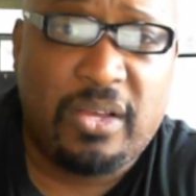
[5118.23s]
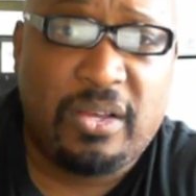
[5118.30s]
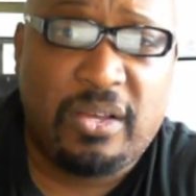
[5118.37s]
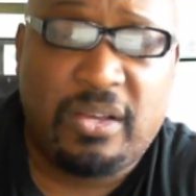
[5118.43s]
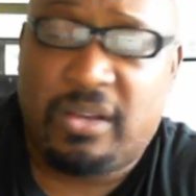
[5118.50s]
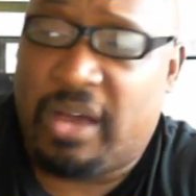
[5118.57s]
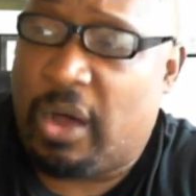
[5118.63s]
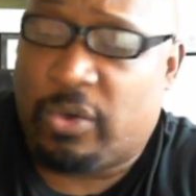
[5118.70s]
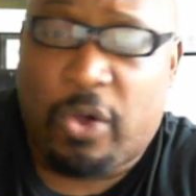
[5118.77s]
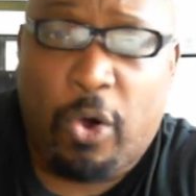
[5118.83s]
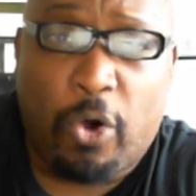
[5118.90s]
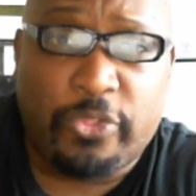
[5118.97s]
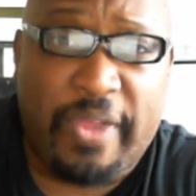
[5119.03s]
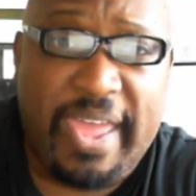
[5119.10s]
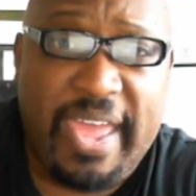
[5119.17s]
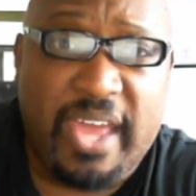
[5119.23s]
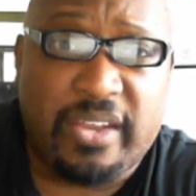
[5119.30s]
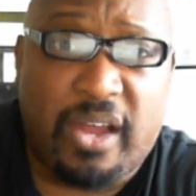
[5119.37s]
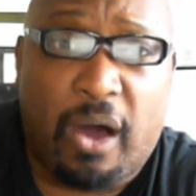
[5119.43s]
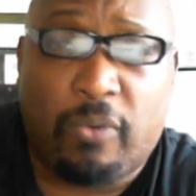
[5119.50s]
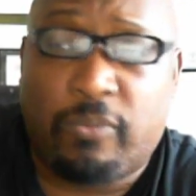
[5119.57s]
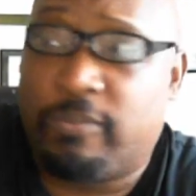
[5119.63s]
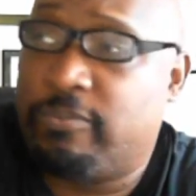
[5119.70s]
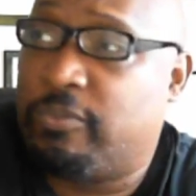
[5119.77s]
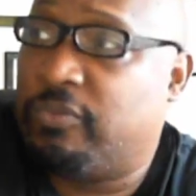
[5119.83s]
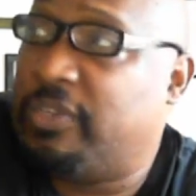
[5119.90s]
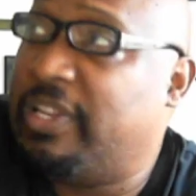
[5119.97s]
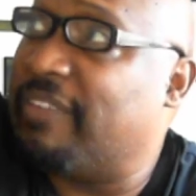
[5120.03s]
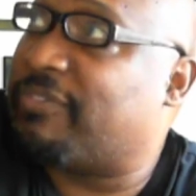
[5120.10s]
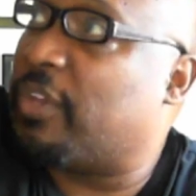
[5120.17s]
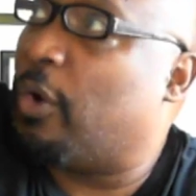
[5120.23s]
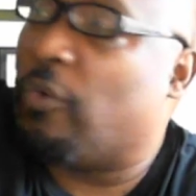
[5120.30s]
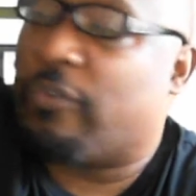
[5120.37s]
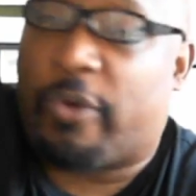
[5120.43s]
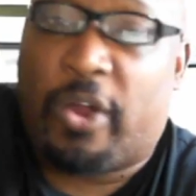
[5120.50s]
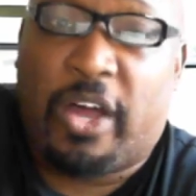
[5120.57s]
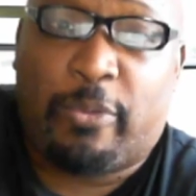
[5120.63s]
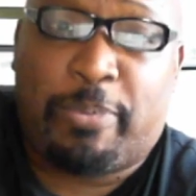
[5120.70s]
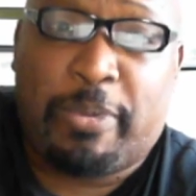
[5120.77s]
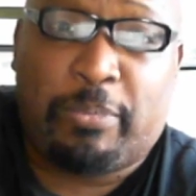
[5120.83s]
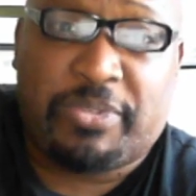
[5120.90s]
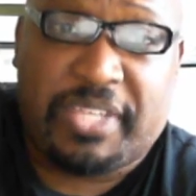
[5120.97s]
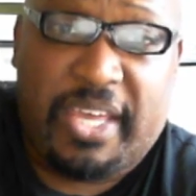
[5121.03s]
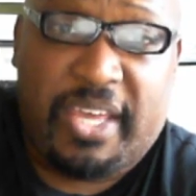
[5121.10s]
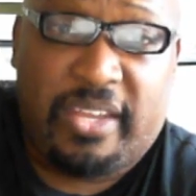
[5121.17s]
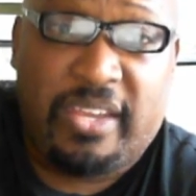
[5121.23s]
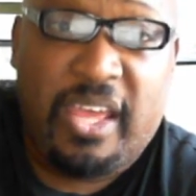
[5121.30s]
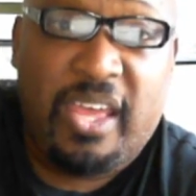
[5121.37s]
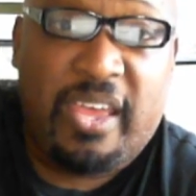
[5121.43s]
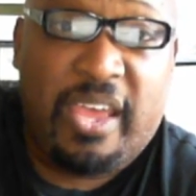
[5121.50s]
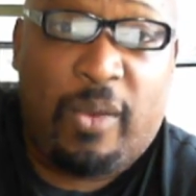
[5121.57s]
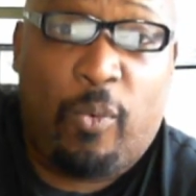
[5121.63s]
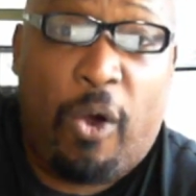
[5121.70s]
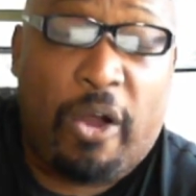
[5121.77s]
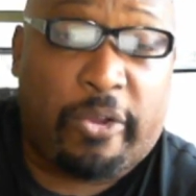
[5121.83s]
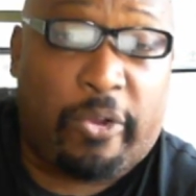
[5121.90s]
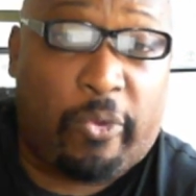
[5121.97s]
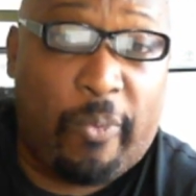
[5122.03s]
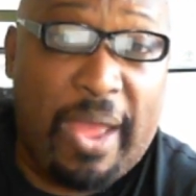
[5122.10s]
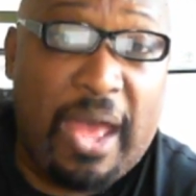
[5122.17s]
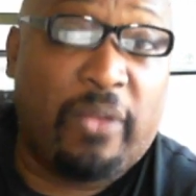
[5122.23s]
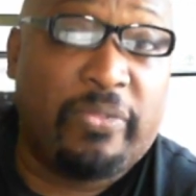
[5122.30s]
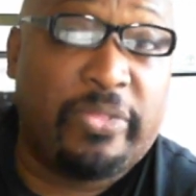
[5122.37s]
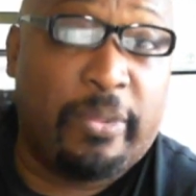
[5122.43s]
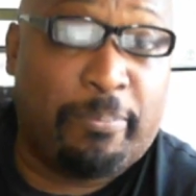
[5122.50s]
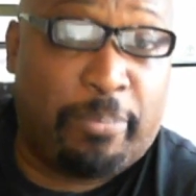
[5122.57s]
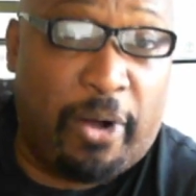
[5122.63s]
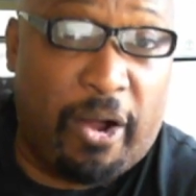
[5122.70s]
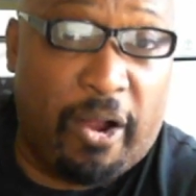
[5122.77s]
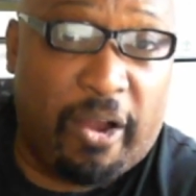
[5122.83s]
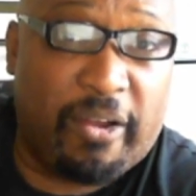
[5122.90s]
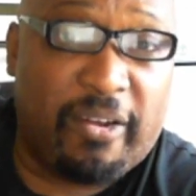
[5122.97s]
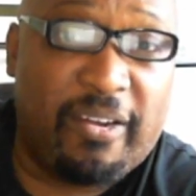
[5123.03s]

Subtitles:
I'll hold their hand. I'll lift it over other people's head and walk her around the bar